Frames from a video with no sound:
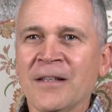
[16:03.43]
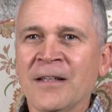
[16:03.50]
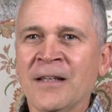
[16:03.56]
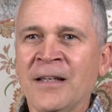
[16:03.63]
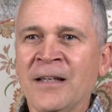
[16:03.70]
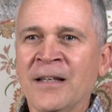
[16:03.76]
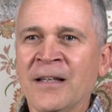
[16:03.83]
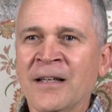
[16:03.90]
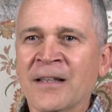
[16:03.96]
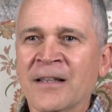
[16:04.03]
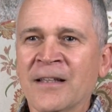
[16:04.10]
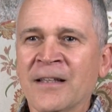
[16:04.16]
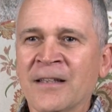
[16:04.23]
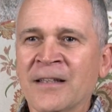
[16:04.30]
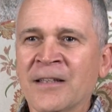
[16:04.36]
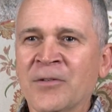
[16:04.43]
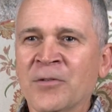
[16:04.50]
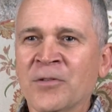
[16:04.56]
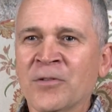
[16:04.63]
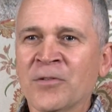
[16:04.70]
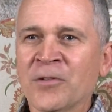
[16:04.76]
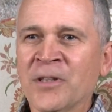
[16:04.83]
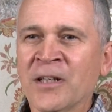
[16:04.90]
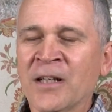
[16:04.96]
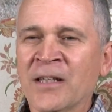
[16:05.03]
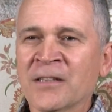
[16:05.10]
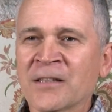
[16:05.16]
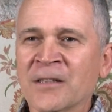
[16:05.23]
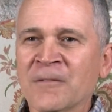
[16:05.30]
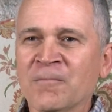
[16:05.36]
And I, I think we're
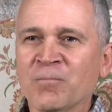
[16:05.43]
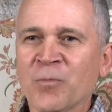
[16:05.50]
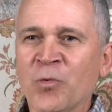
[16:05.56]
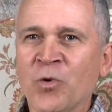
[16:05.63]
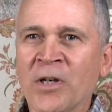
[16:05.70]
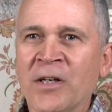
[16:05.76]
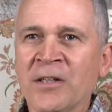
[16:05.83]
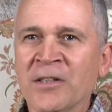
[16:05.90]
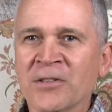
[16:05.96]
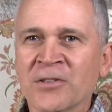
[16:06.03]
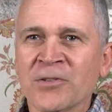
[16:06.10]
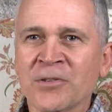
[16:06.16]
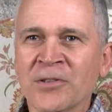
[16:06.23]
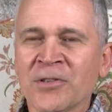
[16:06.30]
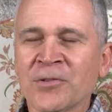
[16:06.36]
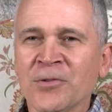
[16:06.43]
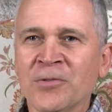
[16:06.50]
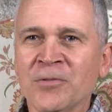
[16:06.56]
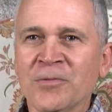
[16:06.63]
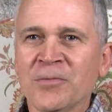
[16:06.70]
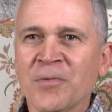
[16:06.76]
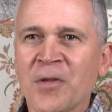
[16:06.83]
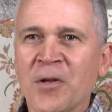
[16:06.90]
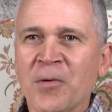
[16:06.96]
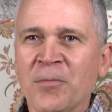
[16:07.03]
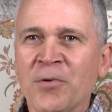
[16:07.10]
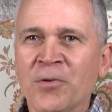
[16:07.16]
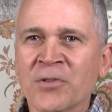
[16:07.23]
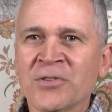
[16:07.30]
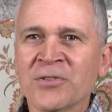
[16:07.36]
realizing what our historical
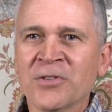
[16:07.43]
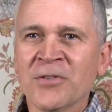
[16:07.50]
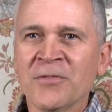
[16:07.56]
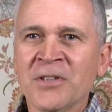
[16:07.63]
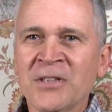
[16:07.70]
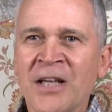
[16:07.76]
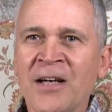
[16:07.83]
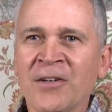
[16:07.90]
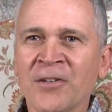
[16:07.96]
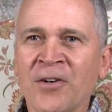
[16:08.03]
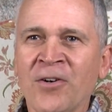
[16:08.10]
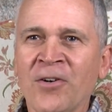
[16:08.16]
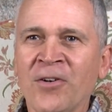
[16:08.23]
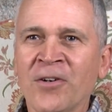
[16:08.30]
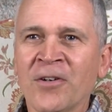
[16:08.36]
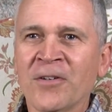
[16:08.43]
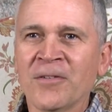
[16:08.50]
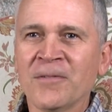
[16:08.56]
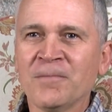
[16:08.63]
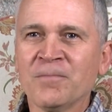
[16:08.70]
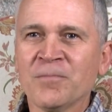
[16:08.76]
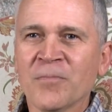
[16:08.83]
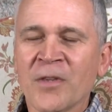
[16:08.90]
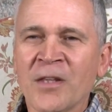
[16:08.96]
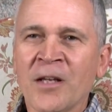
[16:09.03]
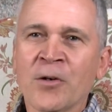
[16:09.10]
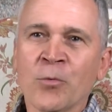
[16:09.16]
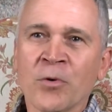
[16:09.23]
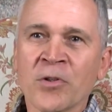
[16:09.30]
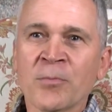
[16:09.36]
portions of the town are that
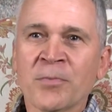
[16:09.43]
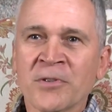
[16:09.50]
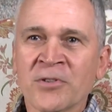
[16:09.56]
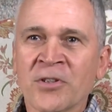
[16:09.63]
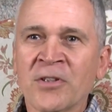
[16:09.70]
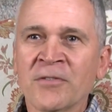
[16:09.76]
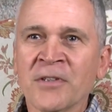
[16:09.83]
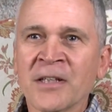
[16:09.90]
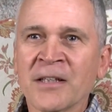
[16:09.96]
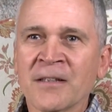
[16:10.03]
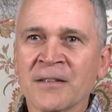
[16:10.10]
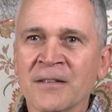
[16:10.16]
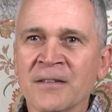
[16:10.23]
are worth preserving